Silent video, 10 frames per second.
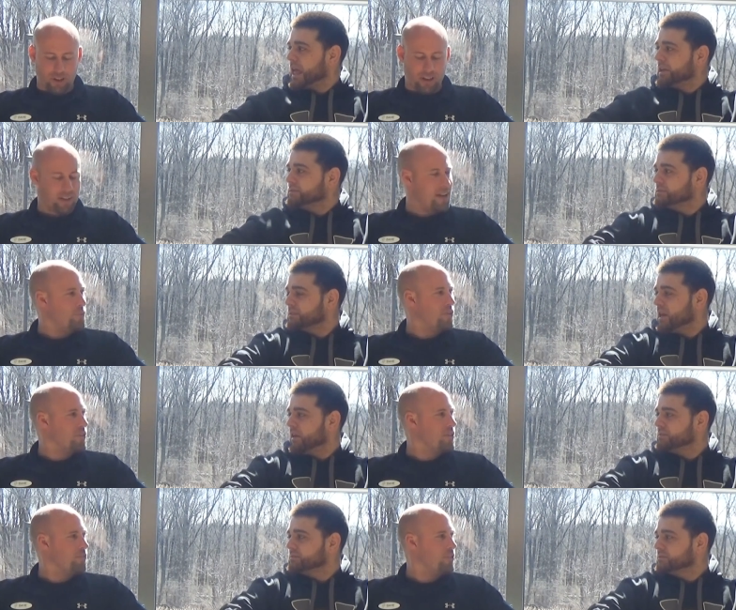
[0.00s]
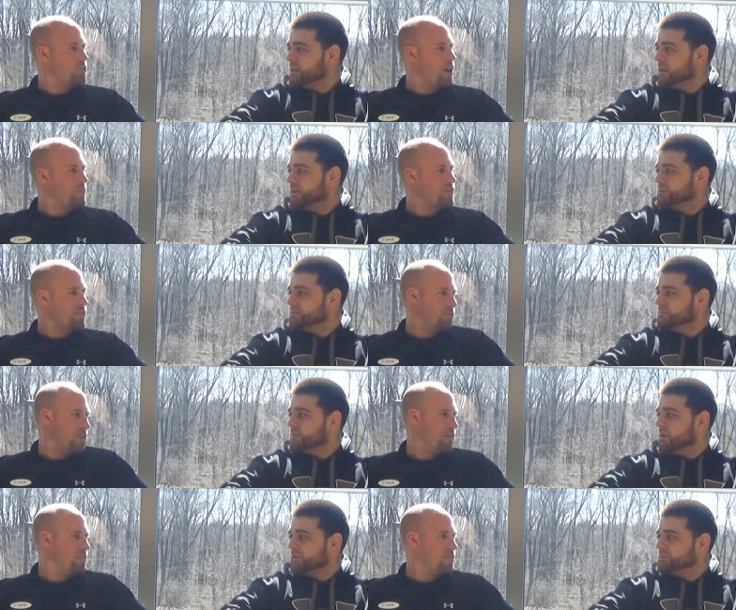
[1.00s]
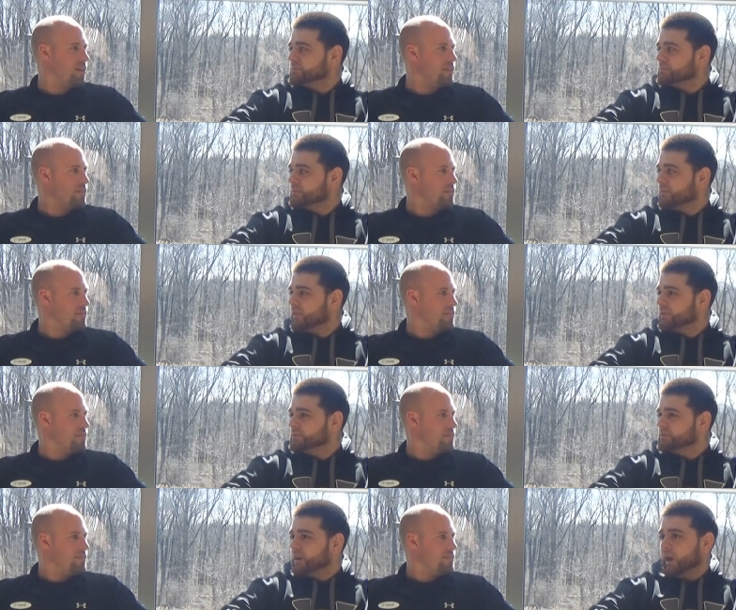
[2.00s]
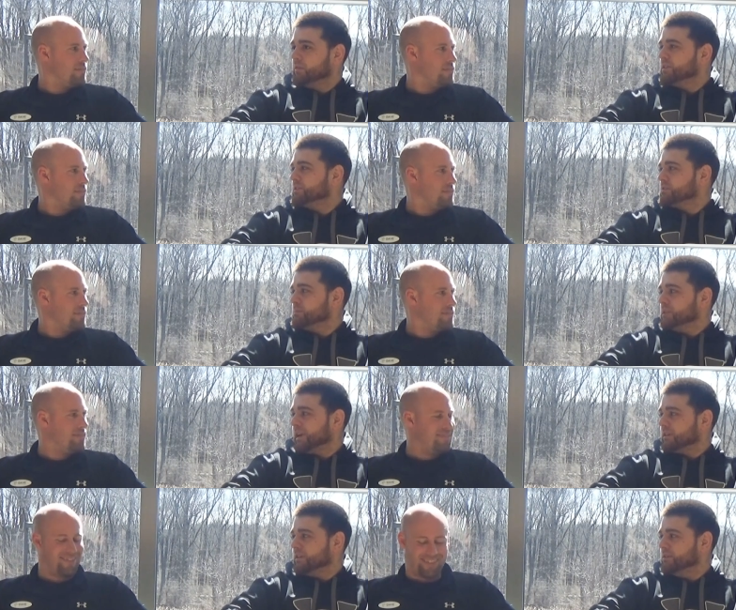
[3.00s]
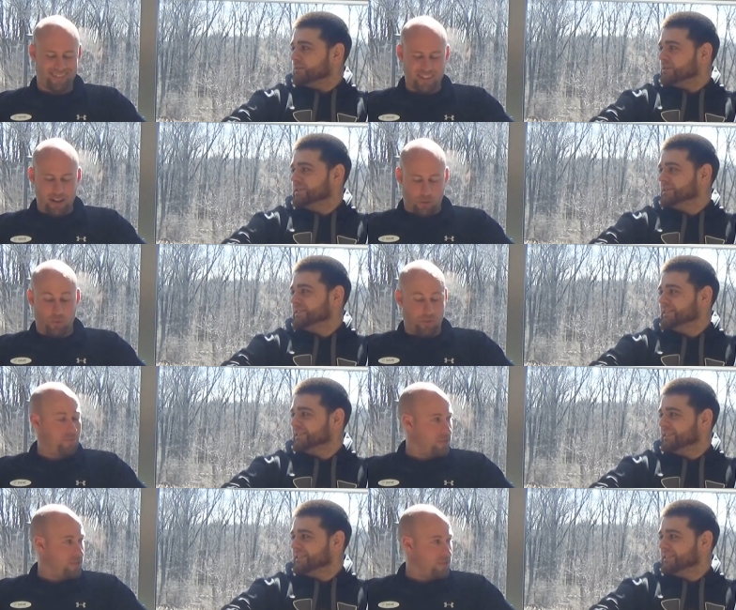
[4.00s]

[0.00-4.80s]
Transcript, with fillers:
Speaker 1: gonna hit a game winner against Flint Tropics this week. I've decided. I don't think it's gonna be that close. well,